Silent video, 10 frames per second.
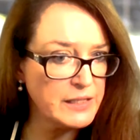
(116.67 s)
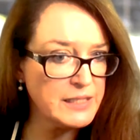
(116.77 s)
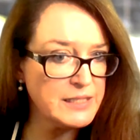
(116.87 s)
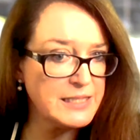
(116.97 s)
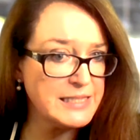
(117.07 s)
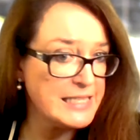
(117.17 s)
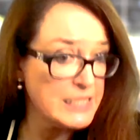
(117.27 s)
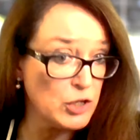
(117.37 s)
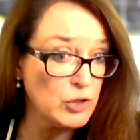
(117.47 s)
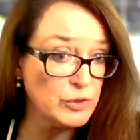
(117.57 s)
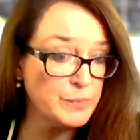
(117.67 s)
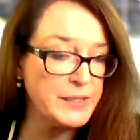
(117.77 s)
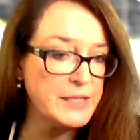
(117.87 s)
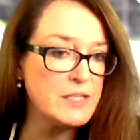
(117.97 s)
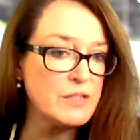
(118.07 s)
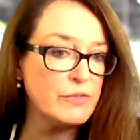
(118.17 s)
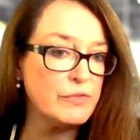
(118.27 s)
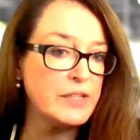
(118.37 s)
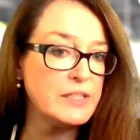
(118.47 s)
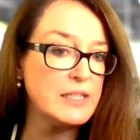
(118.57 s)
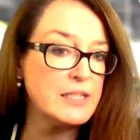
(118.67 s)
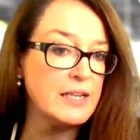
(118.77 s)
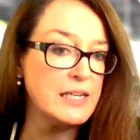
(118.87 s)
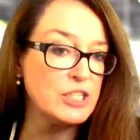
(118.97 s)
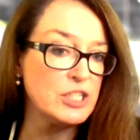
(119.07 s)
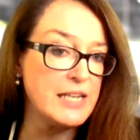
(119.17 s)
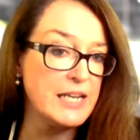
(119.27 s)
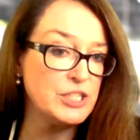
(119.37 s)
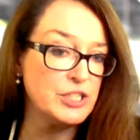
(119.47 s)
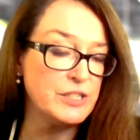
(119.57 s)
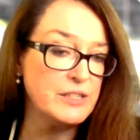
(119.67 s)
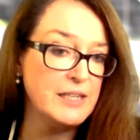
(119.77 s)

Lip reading: It is a good piece of underlying legislation.